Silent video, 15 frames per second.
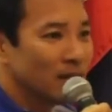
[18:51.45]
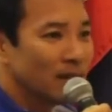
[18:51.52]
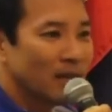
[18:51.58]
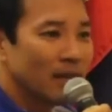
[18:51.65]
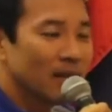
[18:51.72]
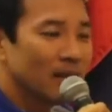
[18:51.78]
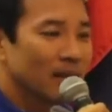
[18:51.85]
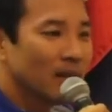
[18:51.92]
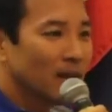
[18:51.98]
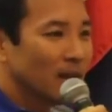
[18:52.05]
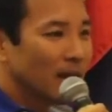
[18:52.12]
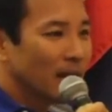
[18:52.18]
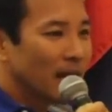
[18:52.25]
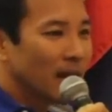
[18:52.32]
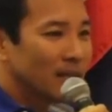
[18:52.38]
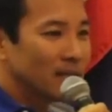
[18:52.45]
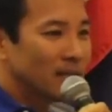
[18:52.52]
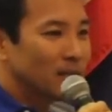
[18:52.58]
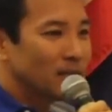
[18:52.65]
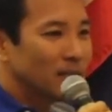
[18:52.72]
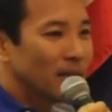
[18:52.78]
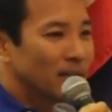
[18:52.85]
And I think
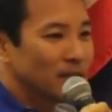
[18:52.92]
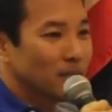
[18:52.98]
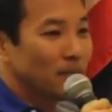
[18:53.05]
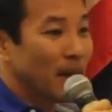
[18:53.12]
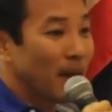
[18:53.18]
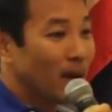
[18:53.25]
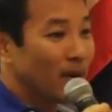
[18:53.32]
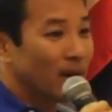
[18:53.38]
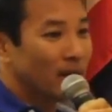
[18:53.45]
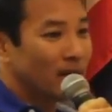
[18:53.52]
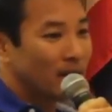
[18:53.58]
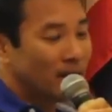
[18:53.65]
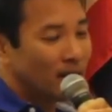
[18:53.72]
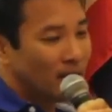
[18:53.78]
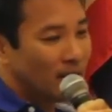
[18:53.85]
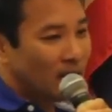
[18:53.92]
as a parent